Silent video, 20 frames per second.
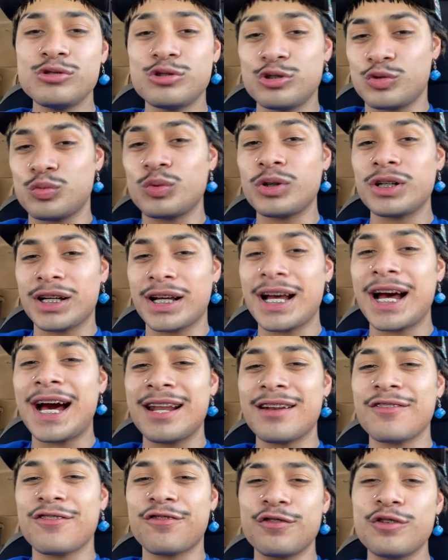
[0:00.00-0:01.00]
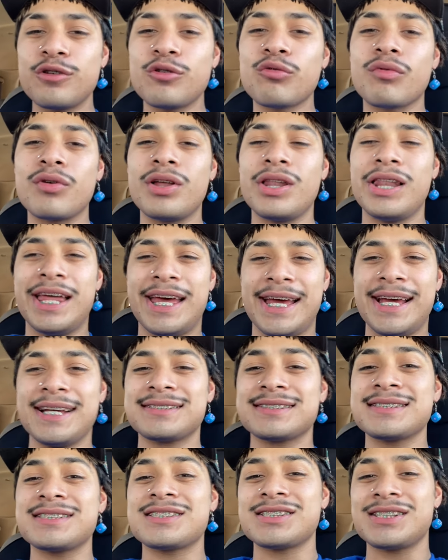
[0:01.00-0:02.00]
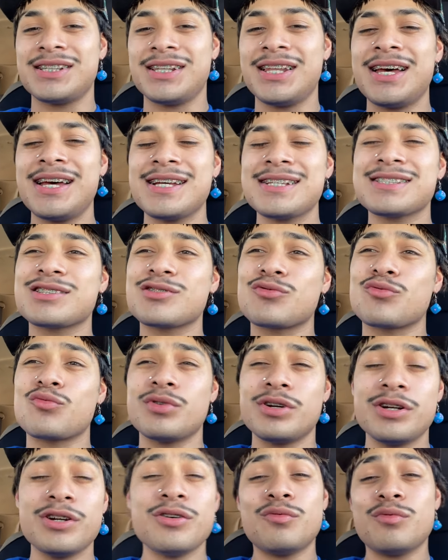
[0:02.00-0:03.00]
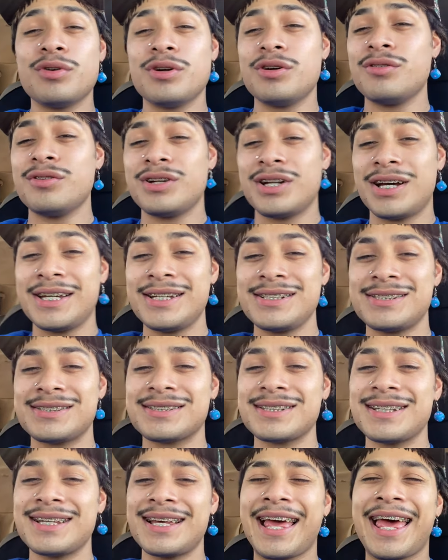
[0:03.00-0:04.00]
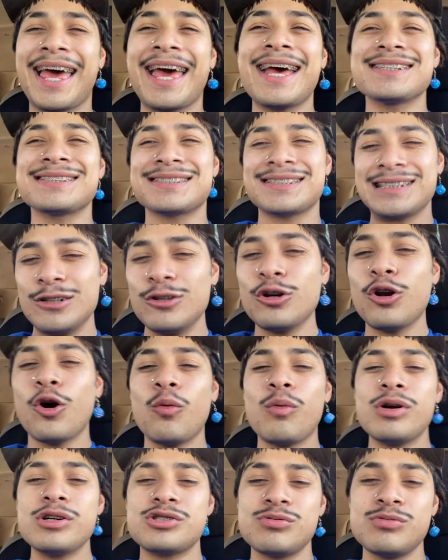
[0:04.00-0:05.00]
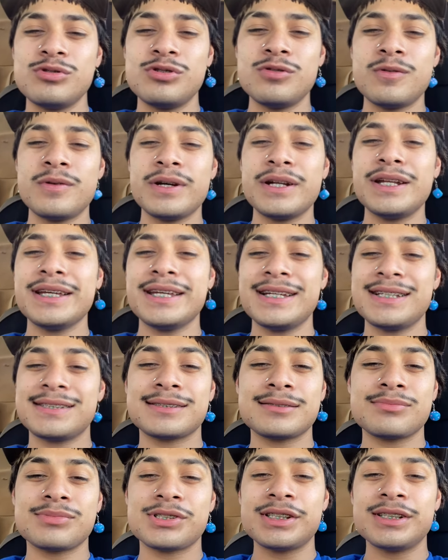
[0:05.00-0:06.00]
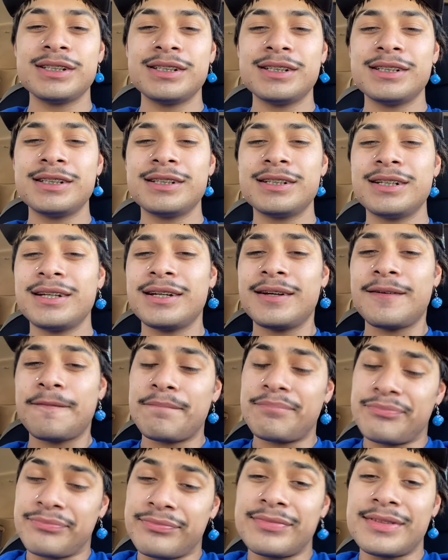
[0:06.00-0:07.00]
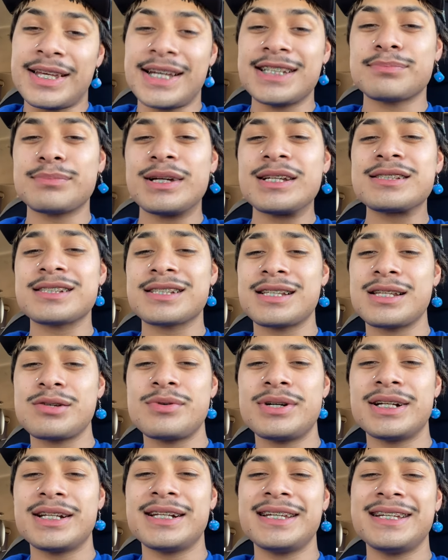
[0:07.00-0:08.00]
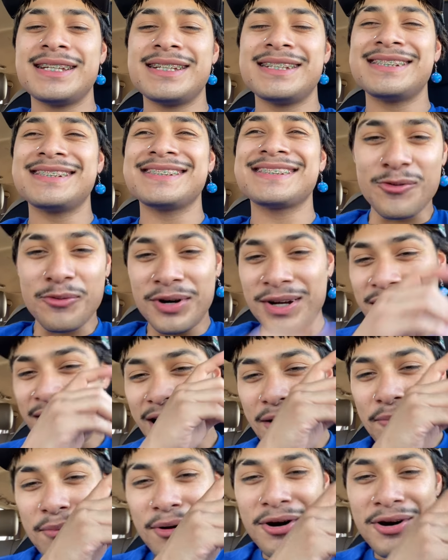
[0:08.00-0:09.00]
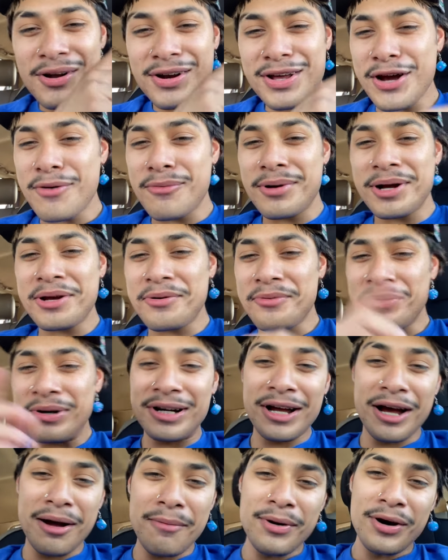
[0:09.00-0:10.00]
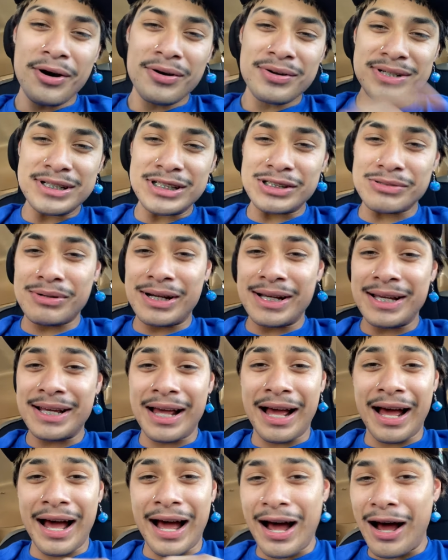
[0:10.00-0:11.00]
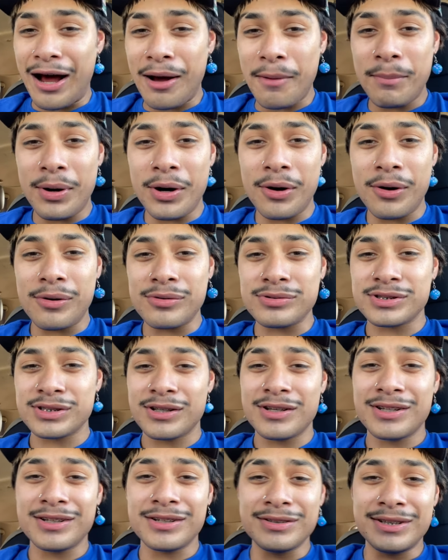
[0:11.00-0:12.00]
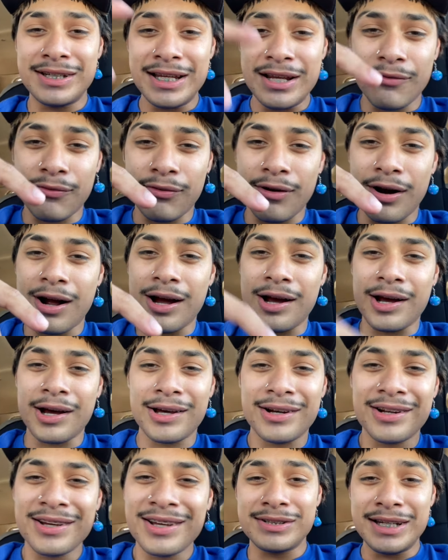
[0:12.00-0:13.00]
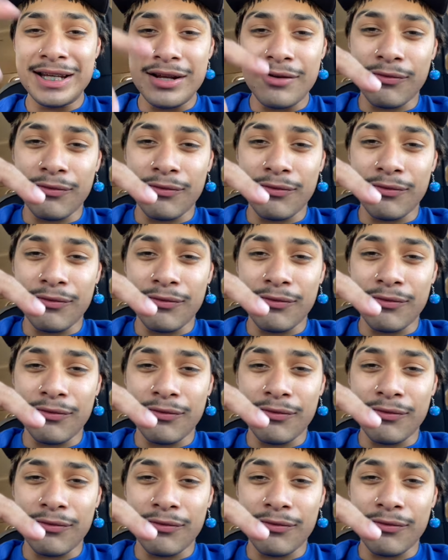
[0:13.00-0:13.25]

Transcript: You just want to kind of feel relaxed and chillaxed, real, real nice, and still know what you're doing and get some shit done. That's basically what it is. One eyeball that way, one eyeball this way, eyeballs deep fried, deep